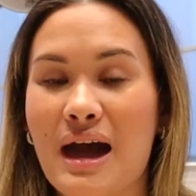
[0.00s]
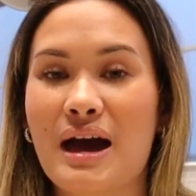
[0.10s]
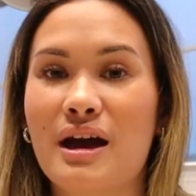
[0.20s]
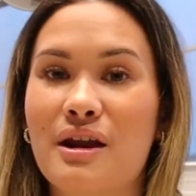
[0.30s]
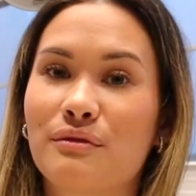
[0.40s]

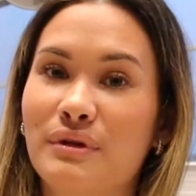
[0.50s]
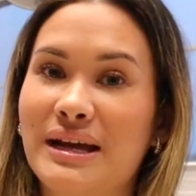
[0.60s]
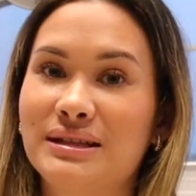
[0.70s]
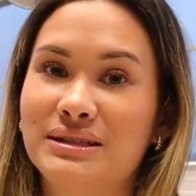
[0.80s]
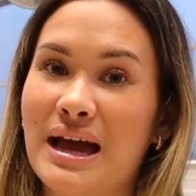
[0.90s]
had
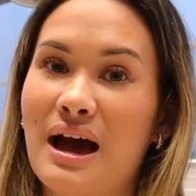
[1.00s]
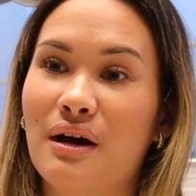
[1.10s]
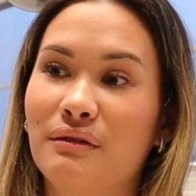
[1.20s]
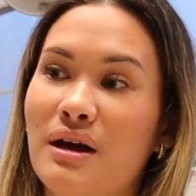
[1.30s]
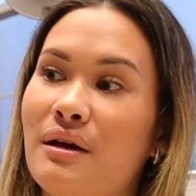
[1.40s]
written
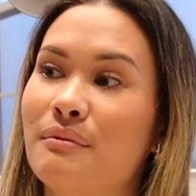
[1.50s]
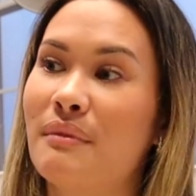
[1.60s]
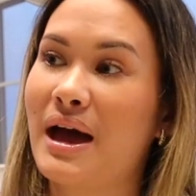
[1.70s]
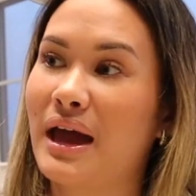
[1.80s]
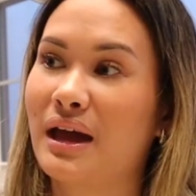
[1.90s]
down
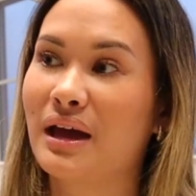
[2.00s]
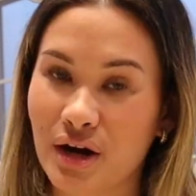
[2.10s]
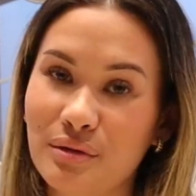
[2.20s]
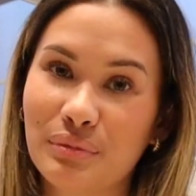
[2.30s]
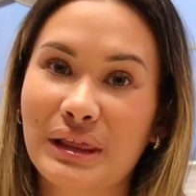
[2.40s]
my
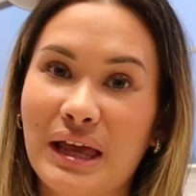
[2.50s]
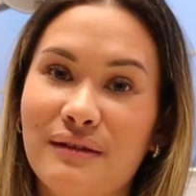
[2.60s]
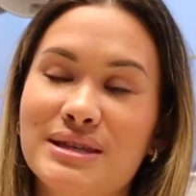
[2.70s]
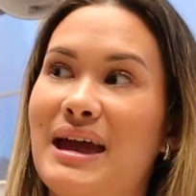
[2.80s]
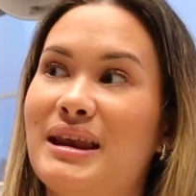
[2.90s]
current
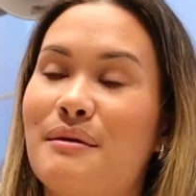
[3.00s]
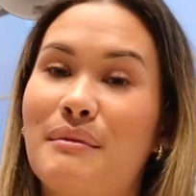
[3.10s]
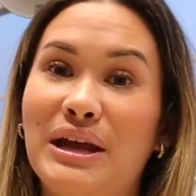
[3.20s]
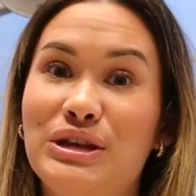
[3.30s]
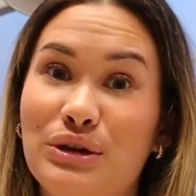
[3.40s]
beliefs and
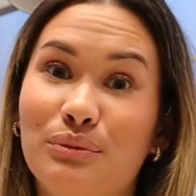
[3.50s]
my new